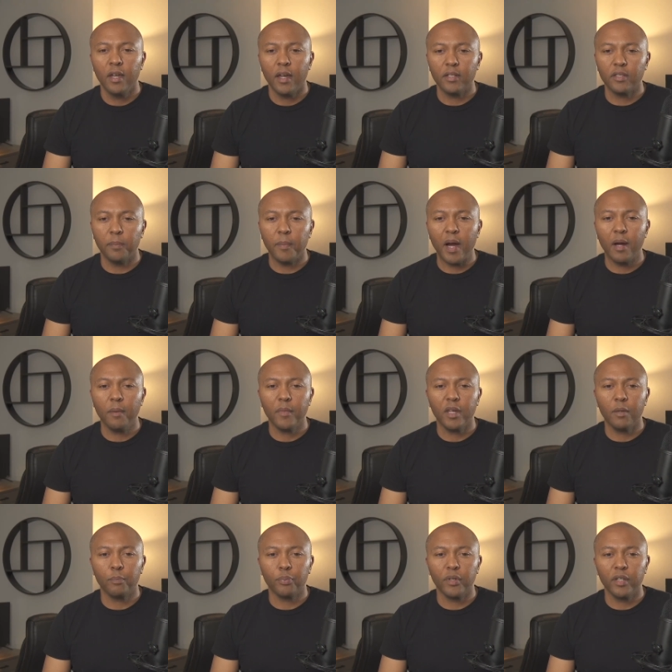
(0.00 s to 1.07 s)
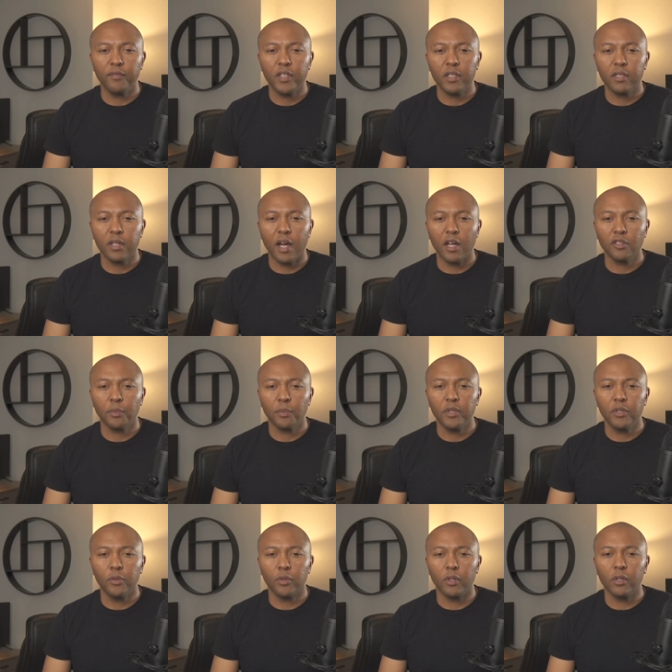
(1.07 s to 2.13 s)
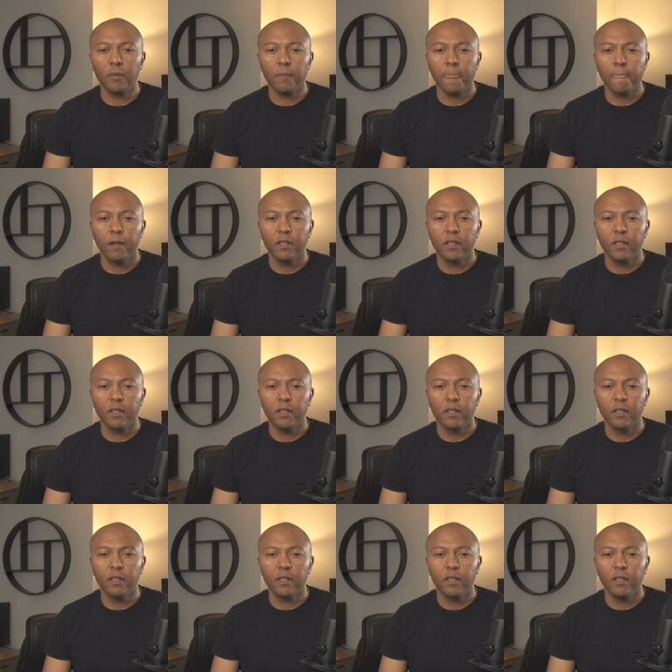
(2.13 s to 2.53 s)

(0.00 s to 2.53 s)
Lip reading: As a mom and previous entrepreneur,